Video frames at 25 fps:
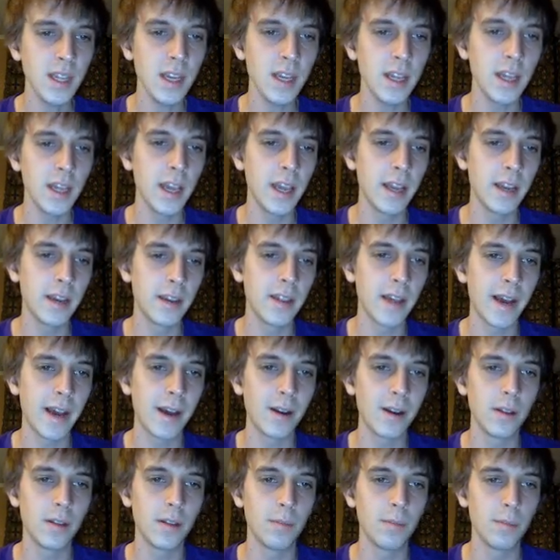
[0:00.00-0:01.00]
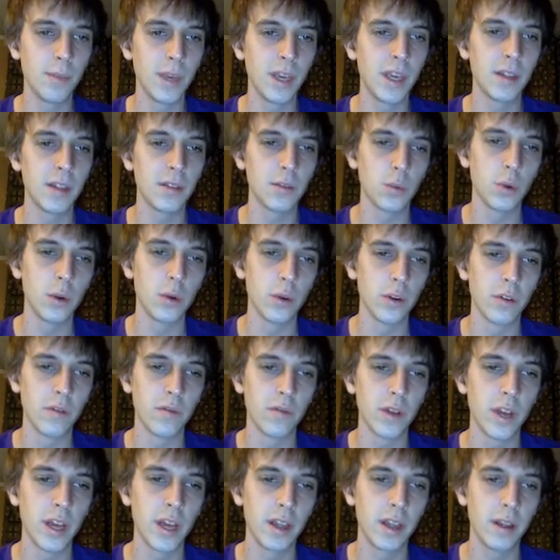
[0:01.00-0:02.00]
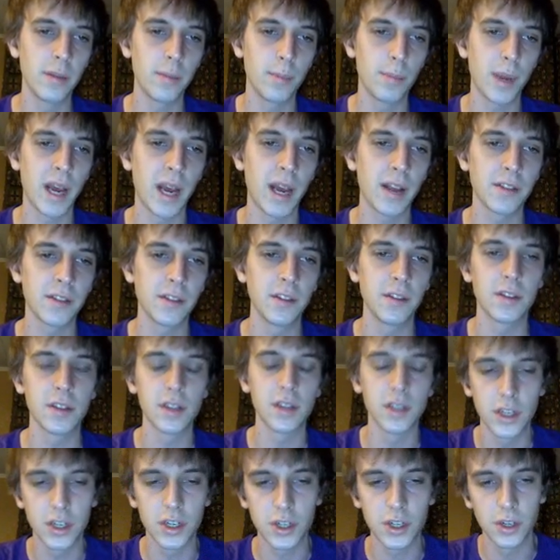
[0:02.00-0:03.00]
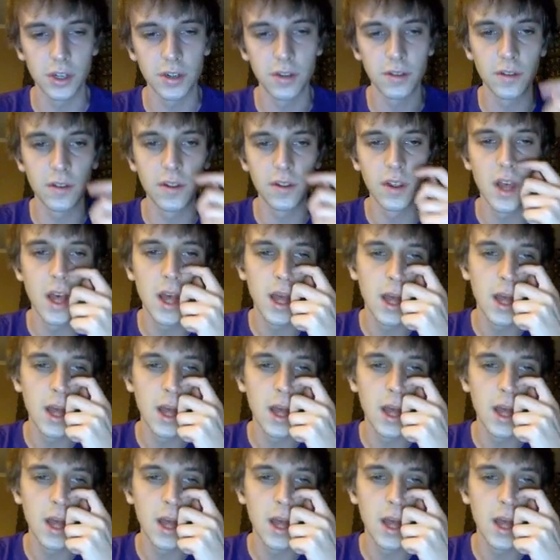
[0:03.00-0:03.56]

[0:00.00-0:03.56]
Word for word: and that means we would have hit past these conditions.